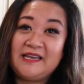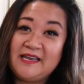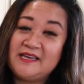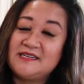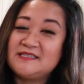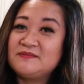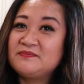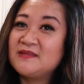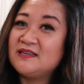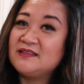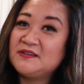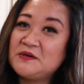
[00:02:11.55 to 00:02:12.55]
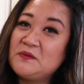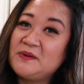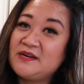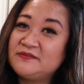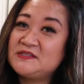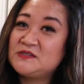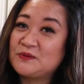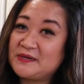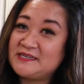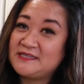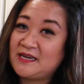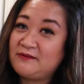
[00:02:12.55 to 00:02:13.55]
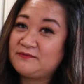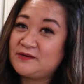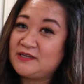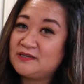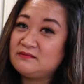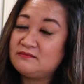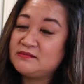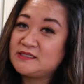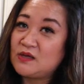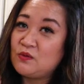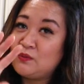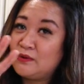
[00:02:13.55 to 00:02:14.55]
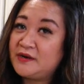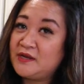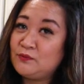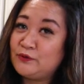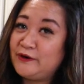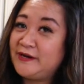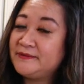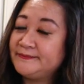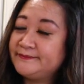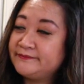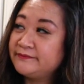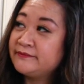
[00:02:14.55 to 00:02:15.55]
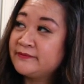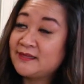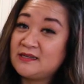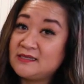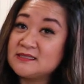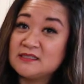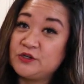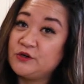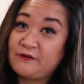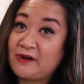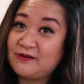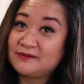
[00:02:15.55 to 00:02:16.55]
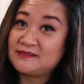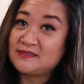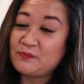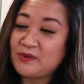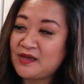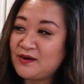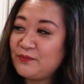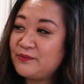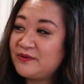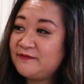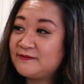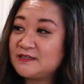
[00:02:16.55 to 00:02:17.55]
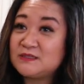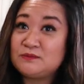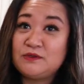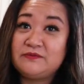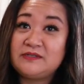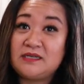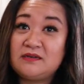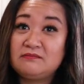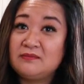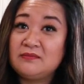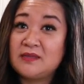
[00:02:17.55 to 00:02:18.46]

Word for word: And a little bit of story time for you. So warning, warning, this is a little gross, but when we first moved in,